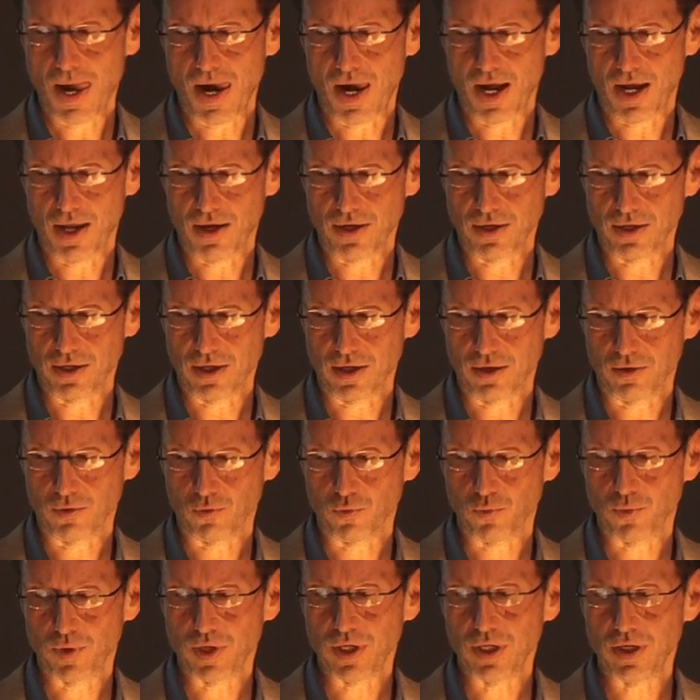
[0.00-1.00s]
And uh,
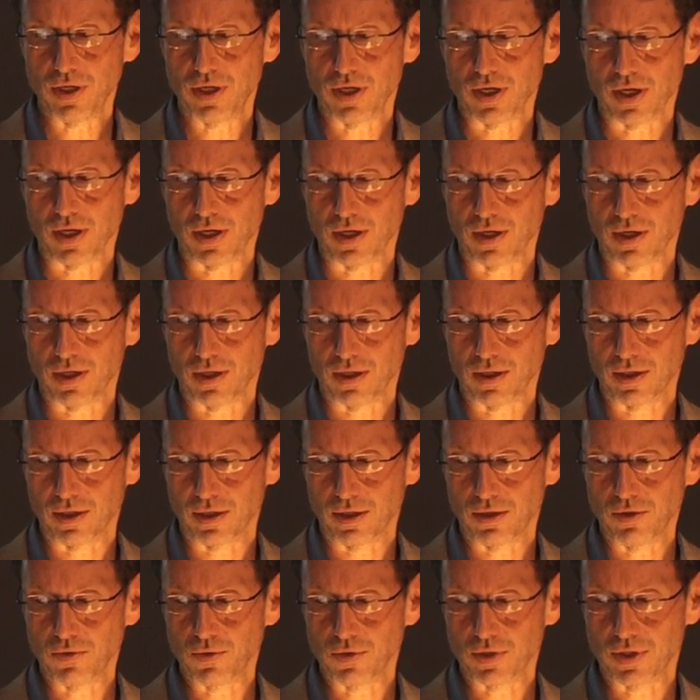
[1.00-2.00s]
Read had uh,
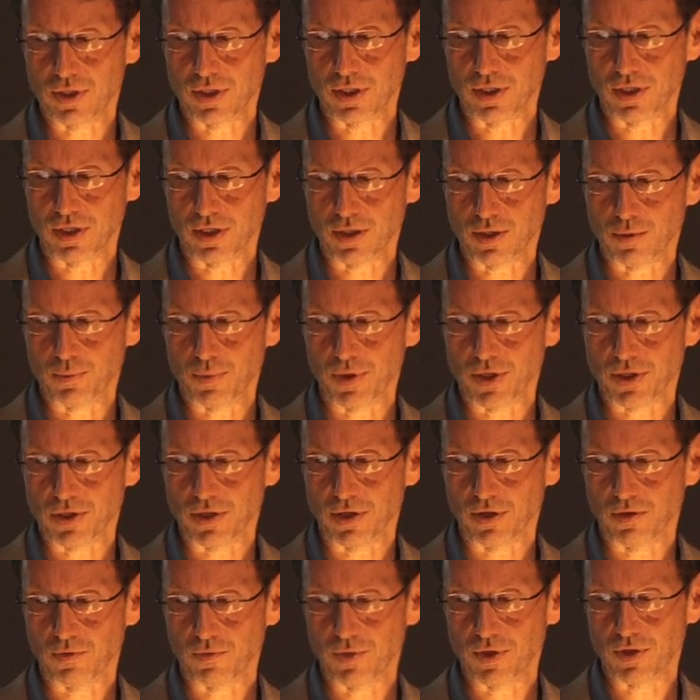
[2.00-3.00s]
used the
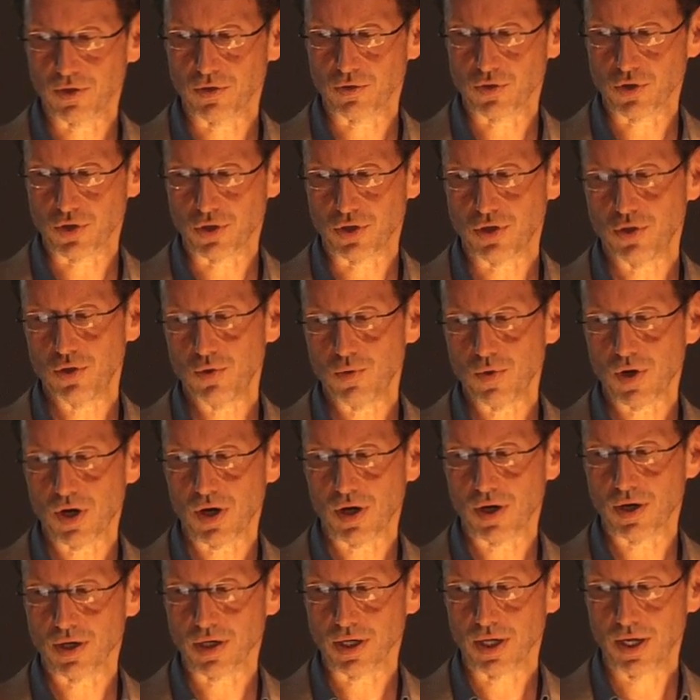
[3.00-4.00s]
expression research to
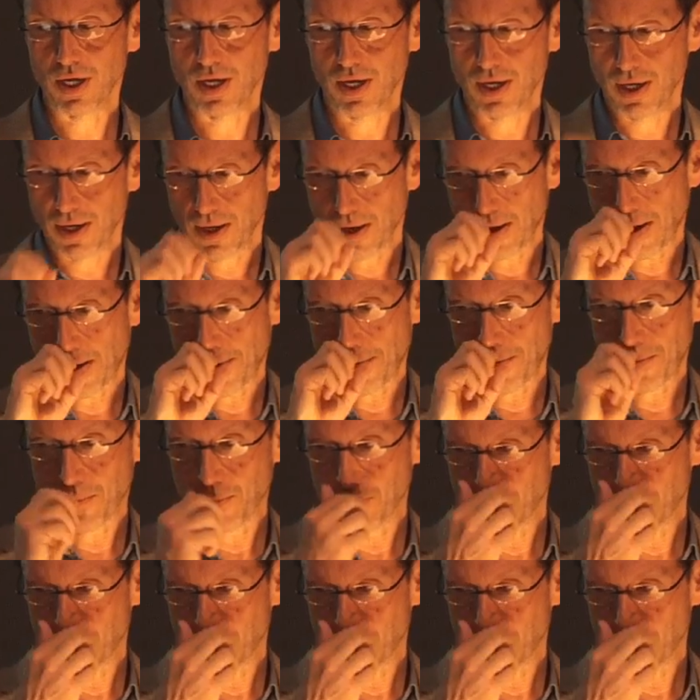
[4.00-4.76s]
art um,